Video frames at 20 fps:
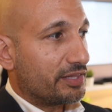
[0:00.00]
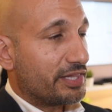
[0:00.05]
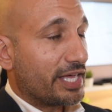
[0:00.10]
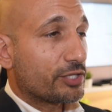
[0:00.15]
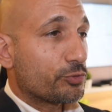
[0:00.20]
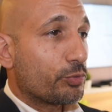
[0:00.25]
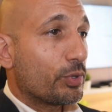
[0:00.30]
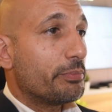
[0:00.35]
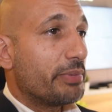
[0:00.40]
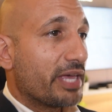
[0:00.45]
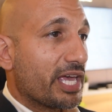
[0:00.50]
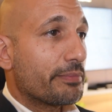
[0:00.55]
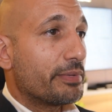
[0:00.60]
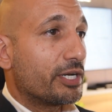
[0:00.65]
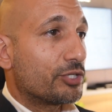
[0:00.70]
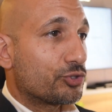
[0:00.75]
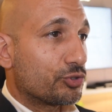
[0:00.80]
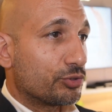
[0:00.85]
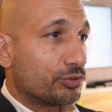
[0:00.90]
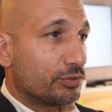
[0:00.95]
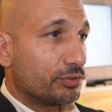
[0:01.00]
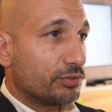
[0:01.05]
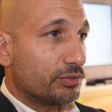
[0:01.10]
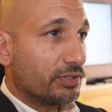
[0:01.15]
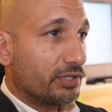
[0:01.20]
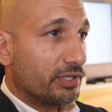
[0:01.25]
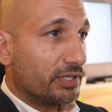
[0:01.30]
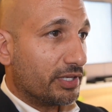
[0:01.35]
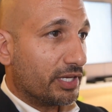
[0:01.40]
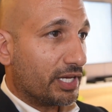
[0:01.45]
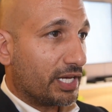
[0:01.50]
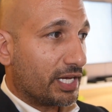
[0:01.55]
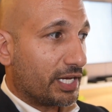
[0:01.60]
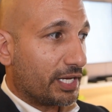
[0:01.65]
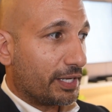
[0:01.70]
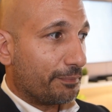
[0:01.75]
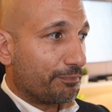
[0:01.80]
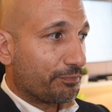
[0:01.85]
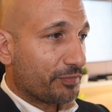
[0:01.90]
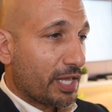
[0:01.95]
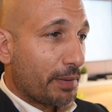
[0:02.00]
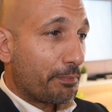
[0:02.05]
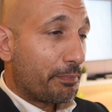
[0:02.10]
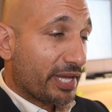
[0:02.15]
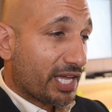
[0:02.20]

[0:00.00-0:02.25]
that will be able to